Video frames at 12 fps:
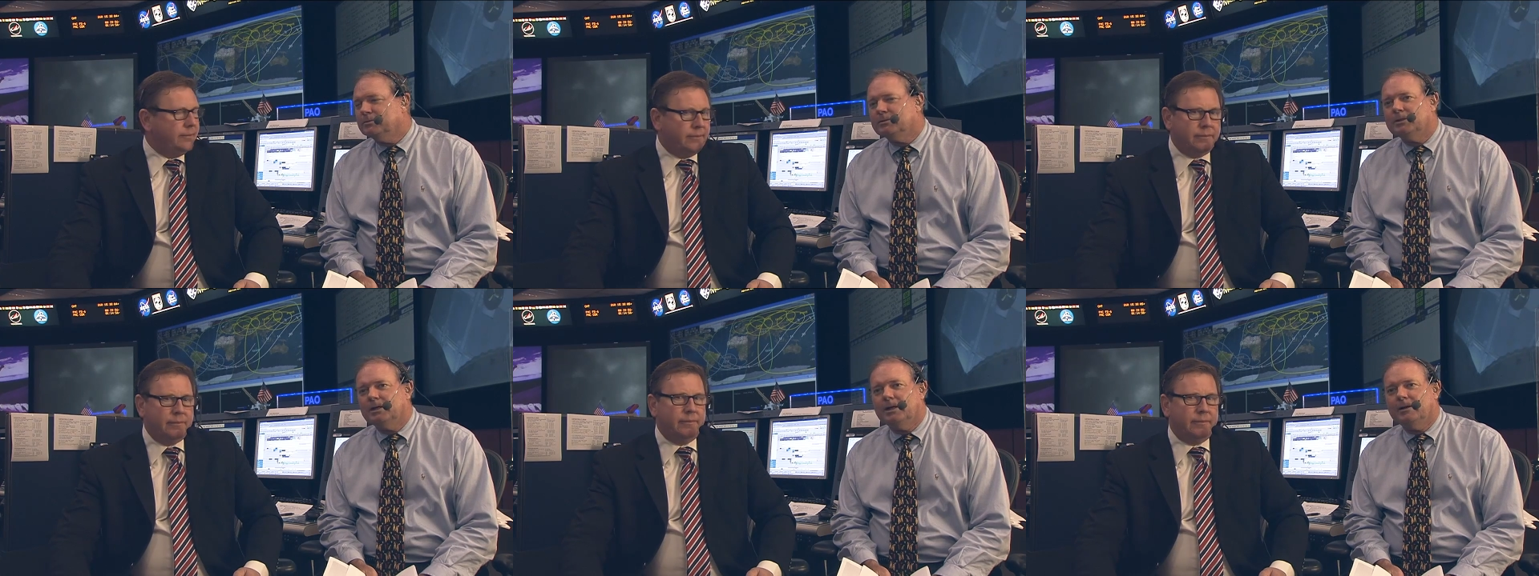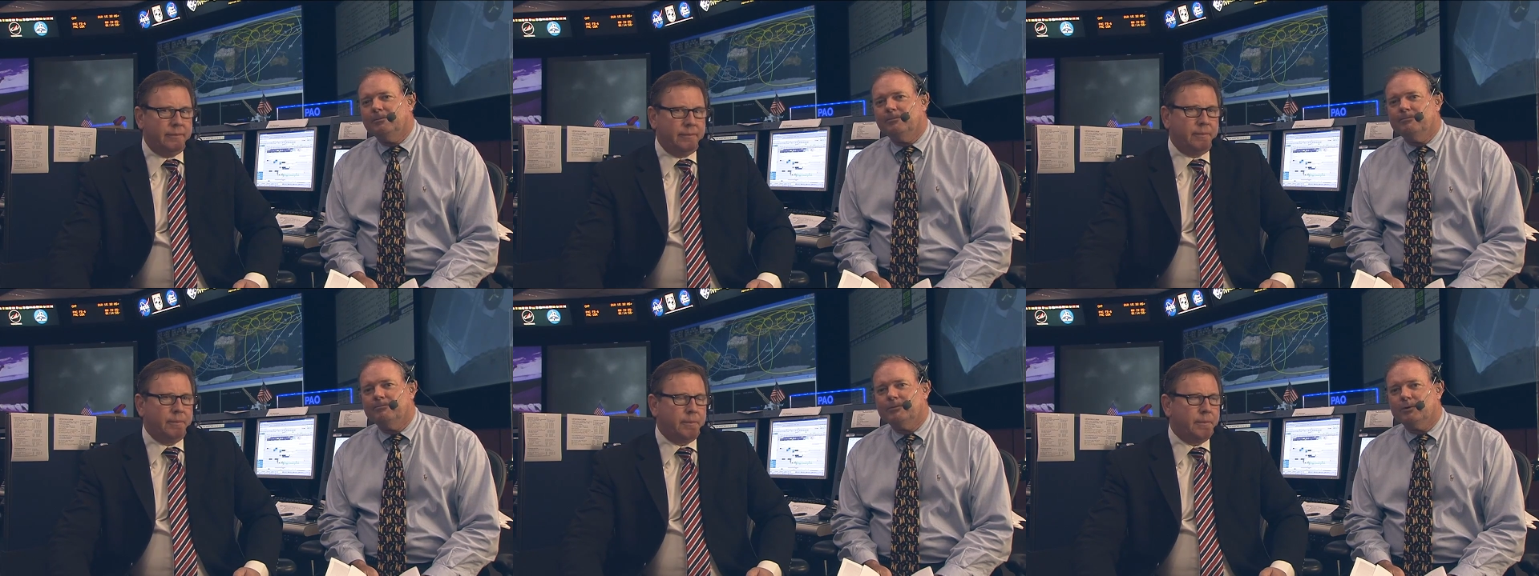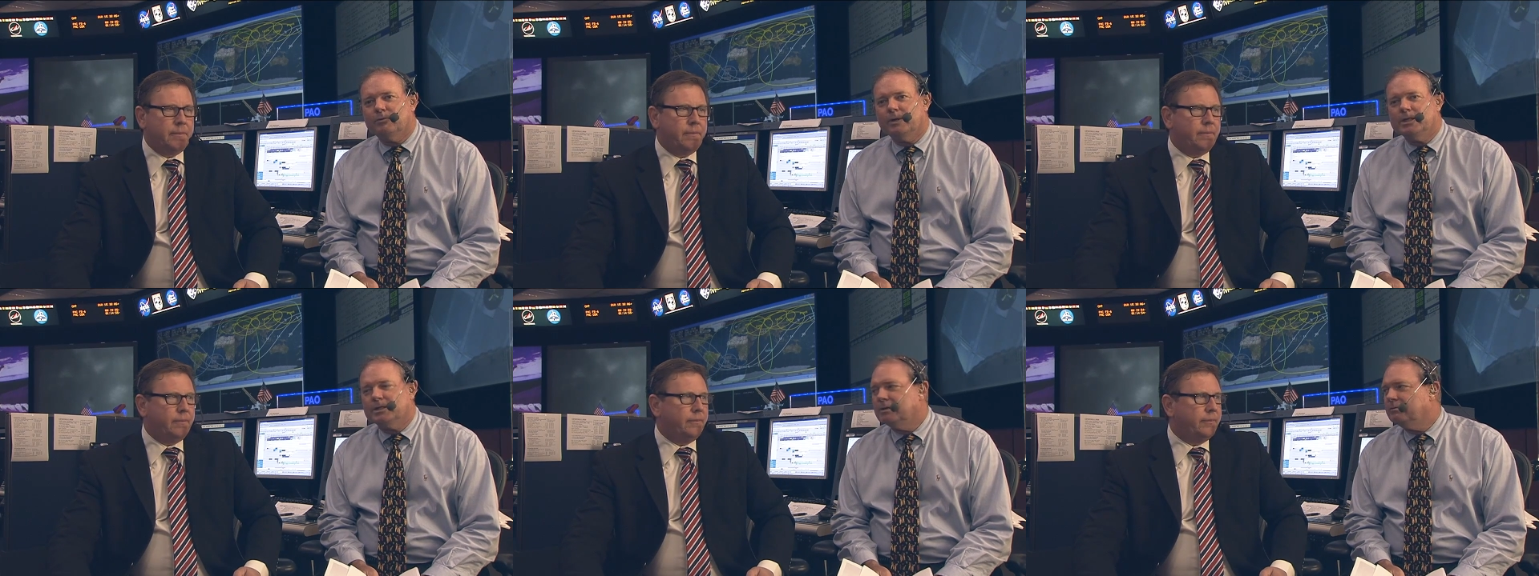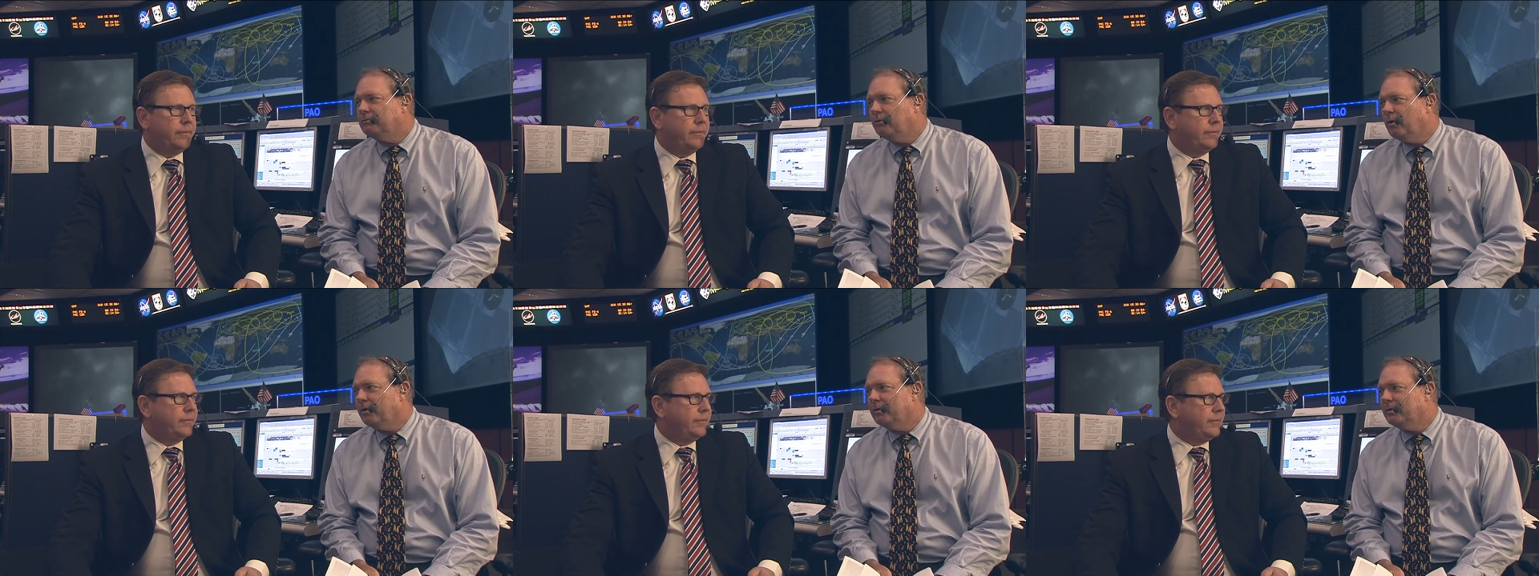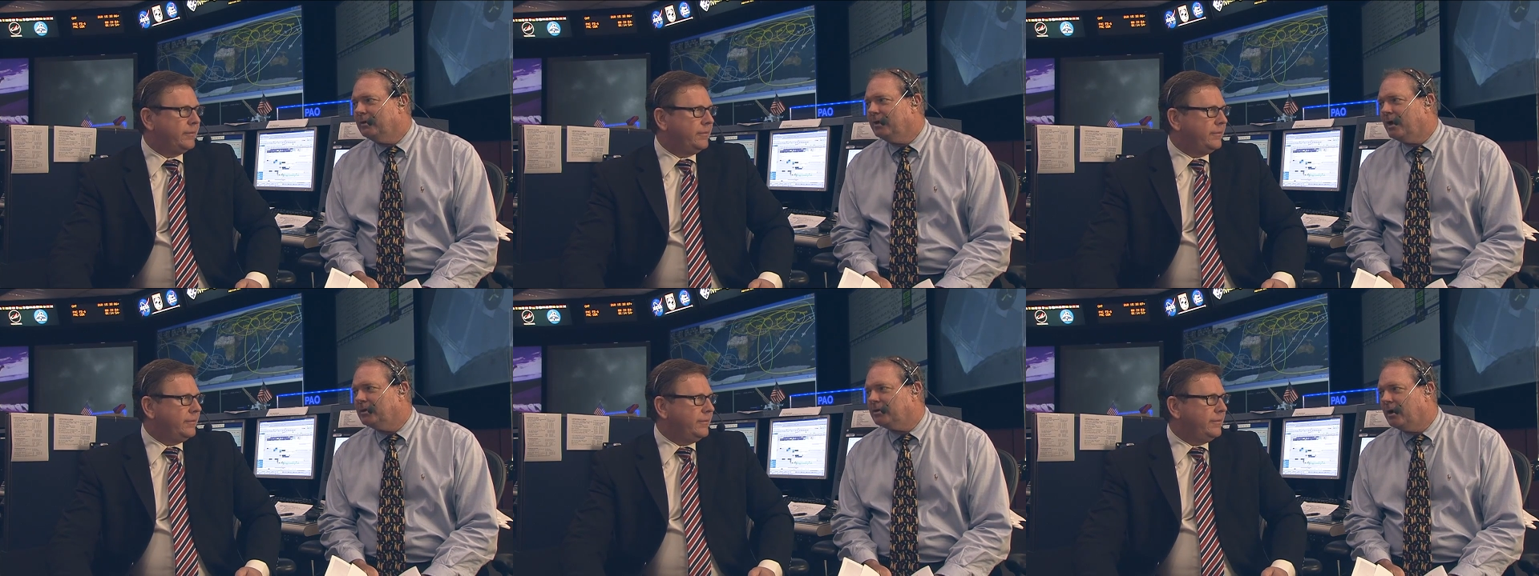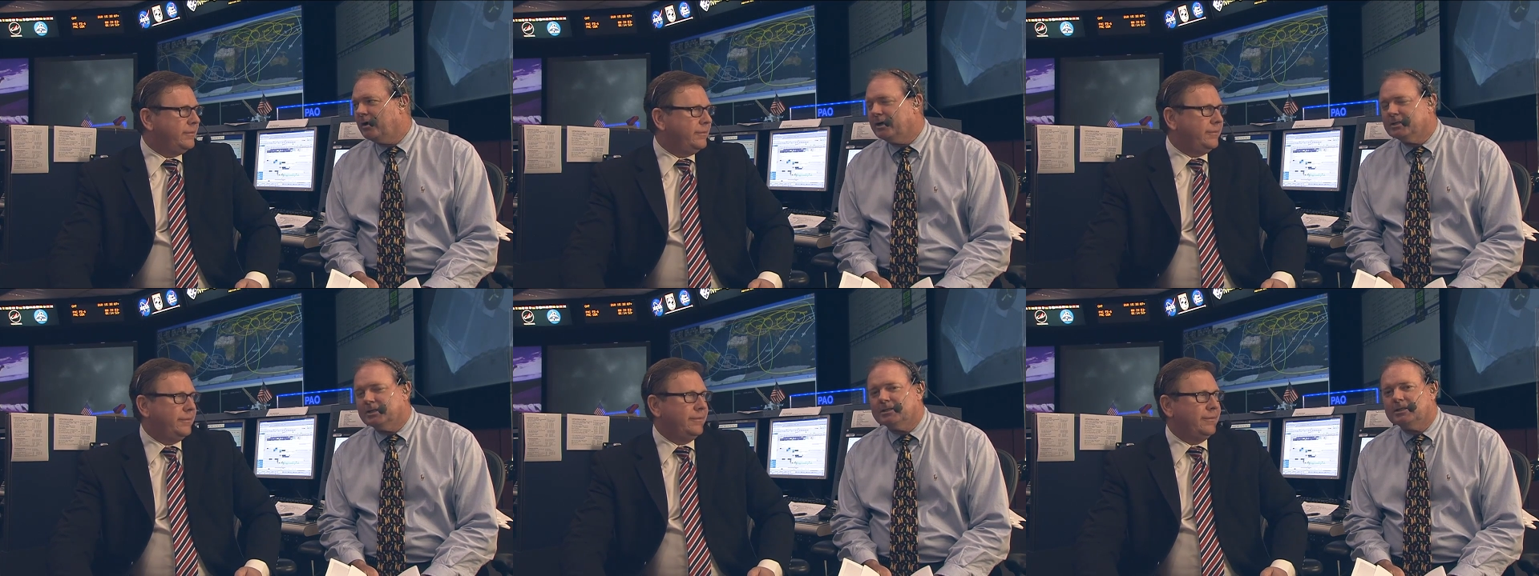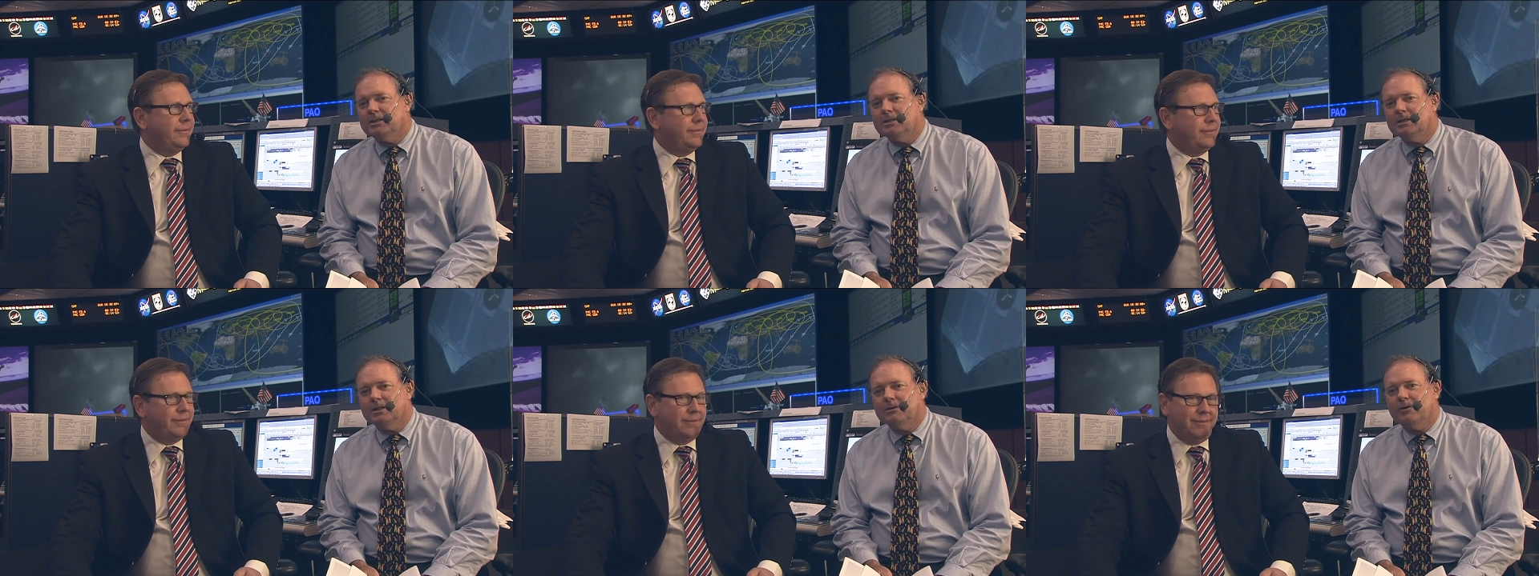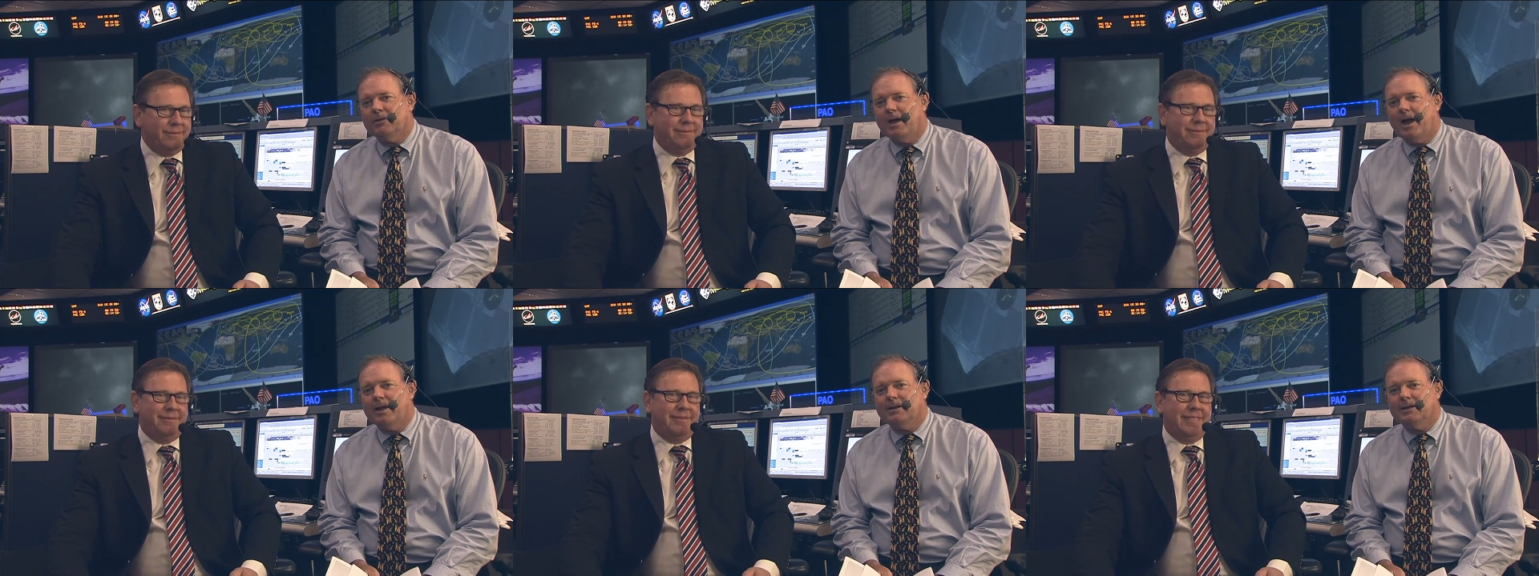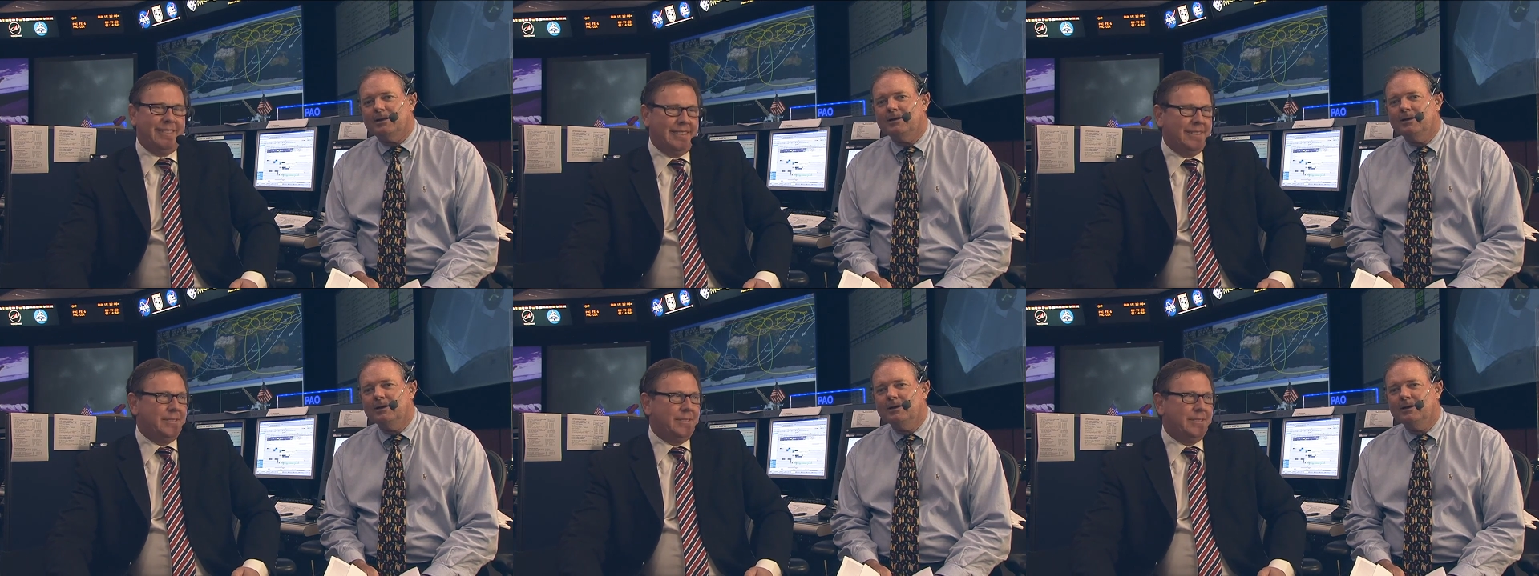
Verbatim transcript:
Speaker 1: Um, reason for the Antares is to deliver that, and